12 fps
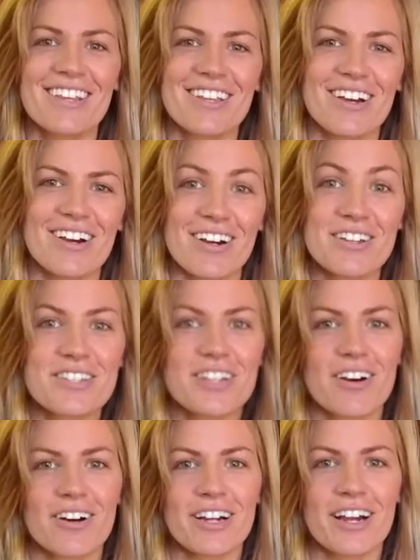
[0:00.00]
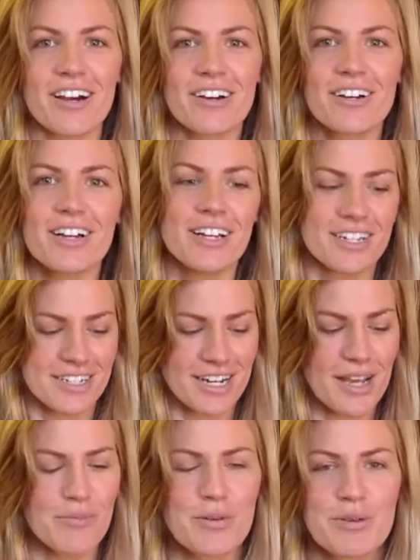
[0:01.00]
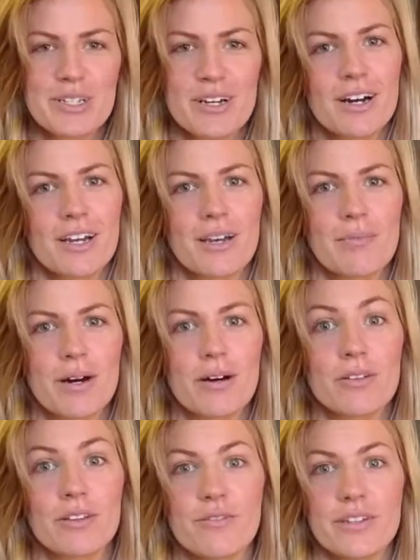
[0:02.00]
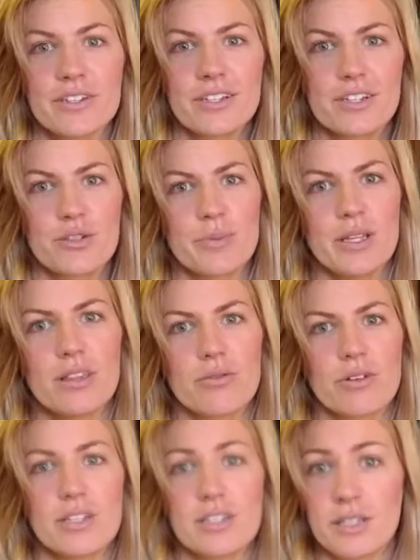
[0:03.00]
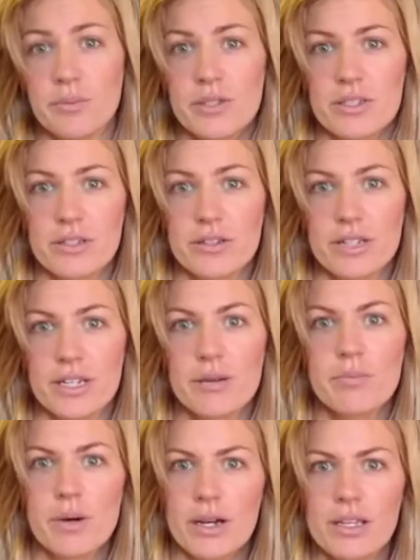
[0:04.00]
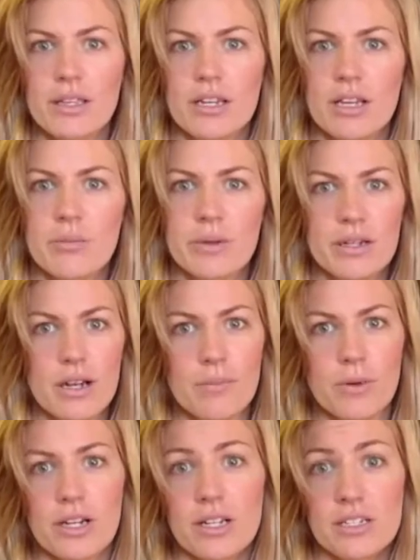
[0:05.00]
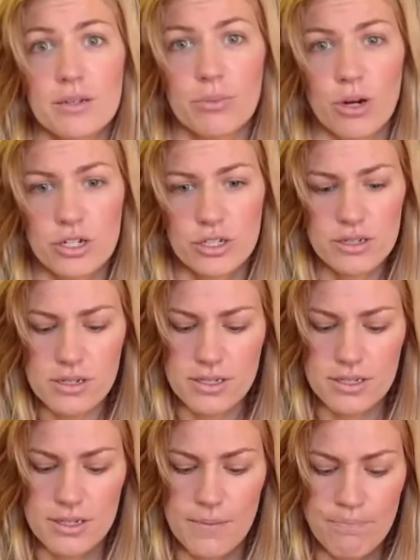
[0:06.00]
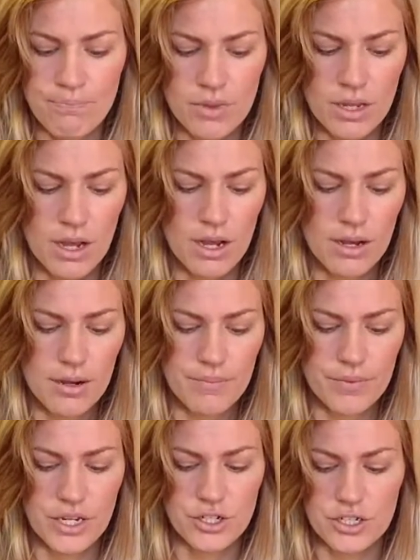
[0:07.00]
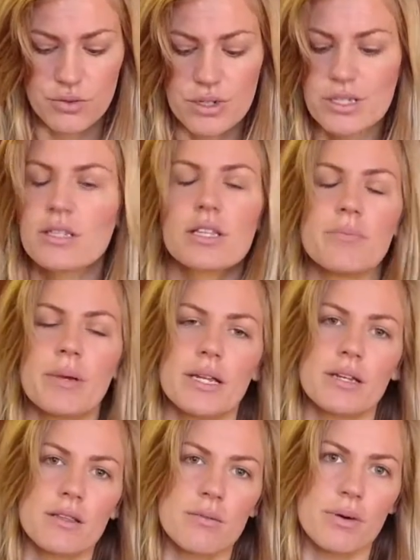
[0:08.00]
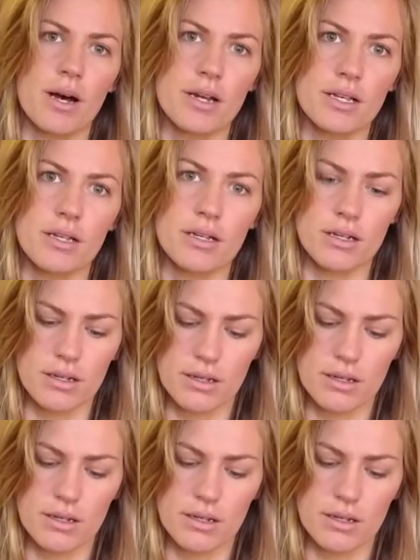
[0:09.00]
there, RC Girl here. Today I'm going to be talking about the vintage B3 Team Associated buggy that I've been upgrading to brushless. Um, I just recently painted the body